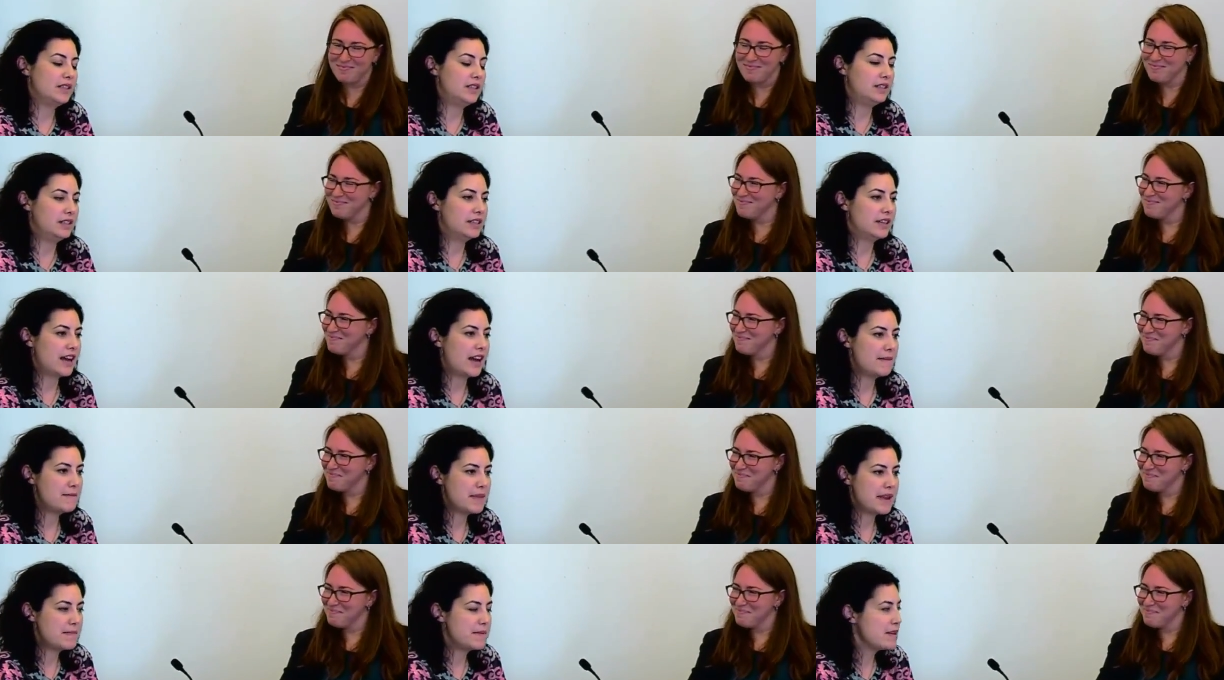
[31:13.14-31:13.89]

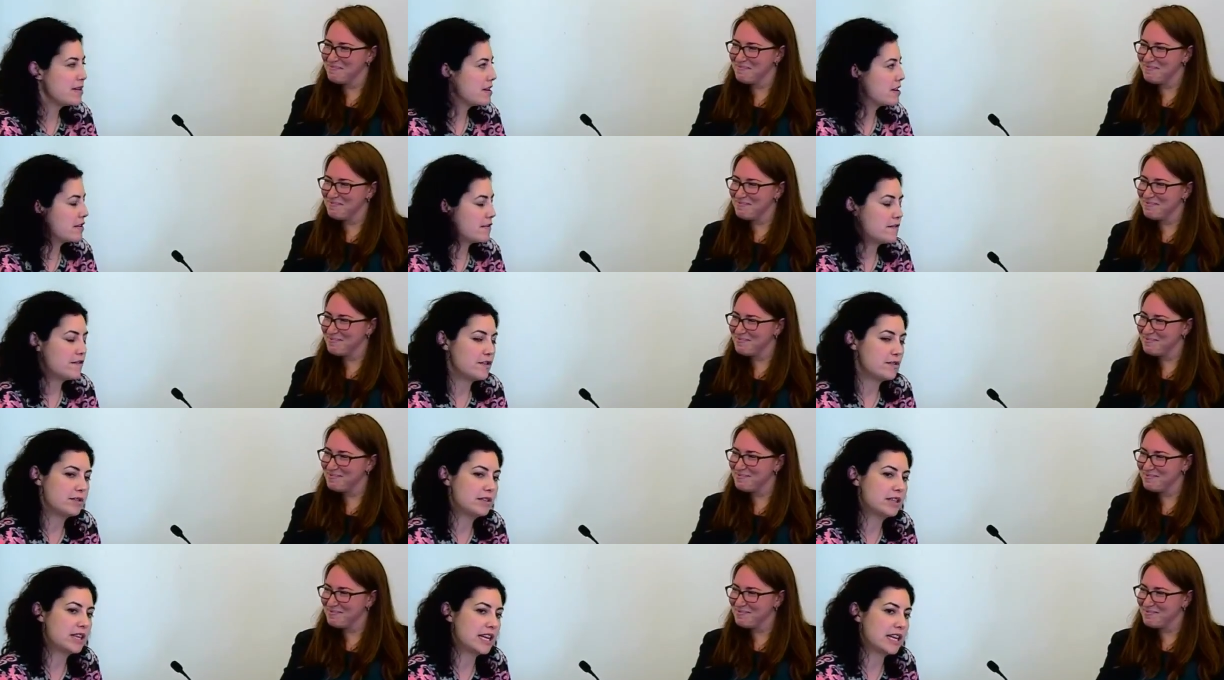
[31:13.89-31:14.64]
Speaker 1: I maybe
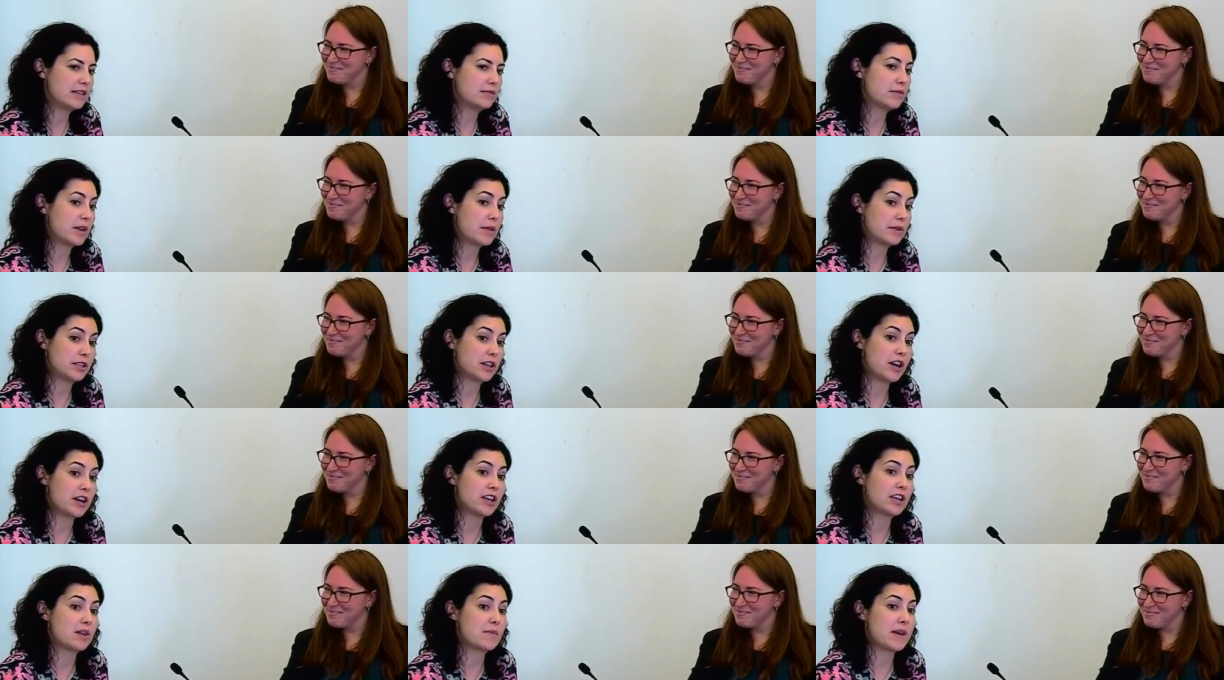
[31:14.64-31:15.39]
confused things when I was
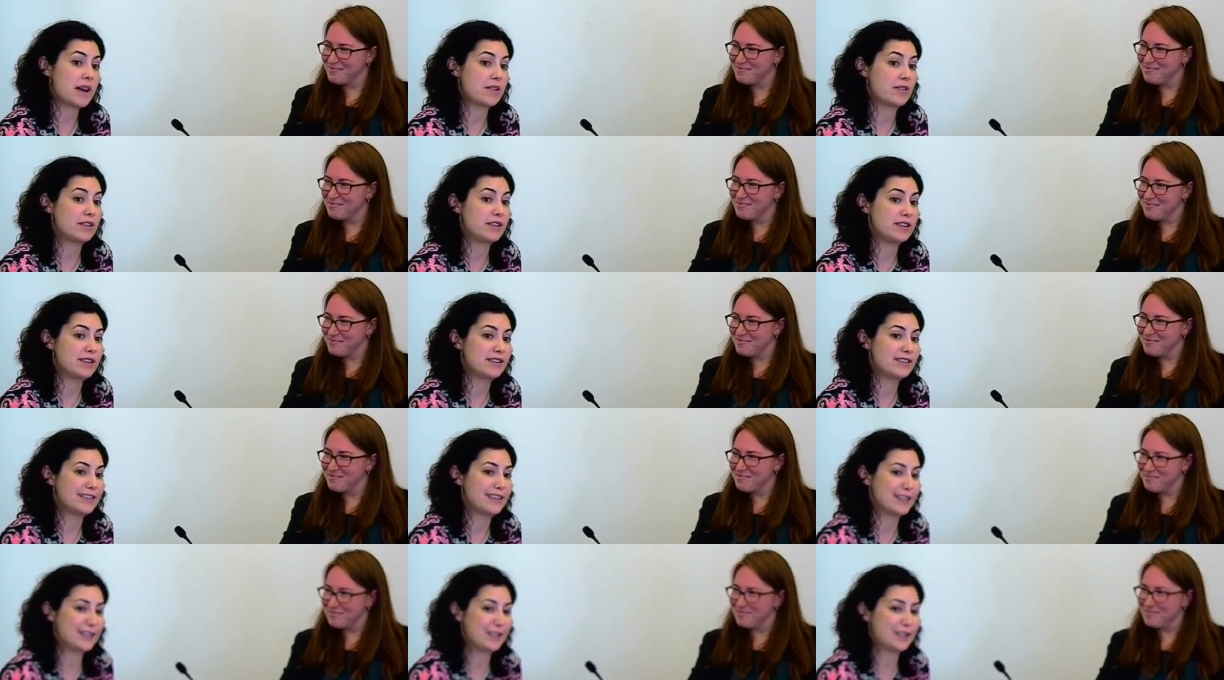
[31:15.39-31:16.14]
talking about
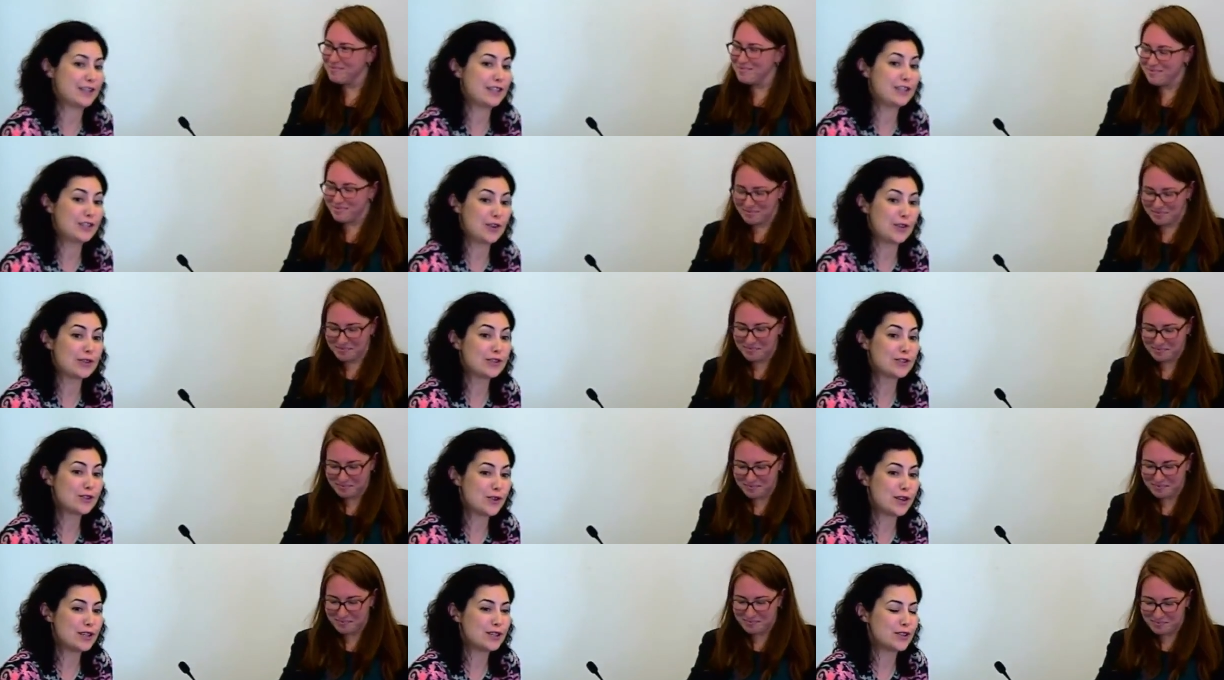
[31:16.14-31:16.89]
the consultant
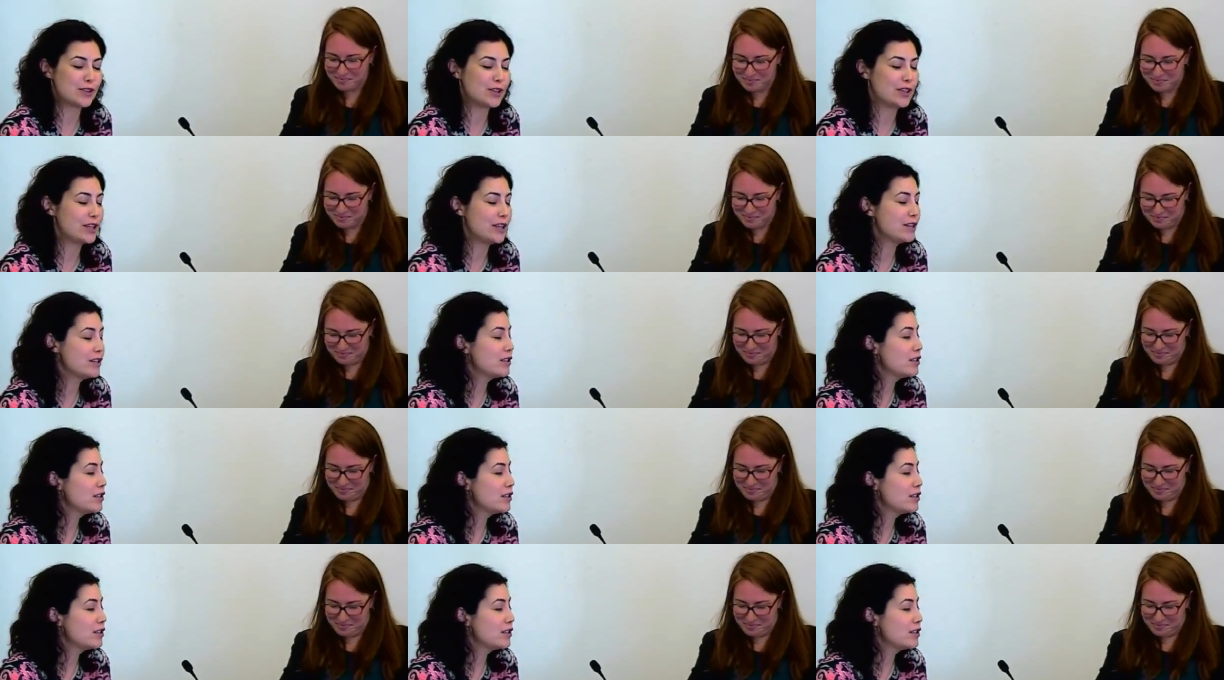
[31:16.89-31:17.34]
choice earlier.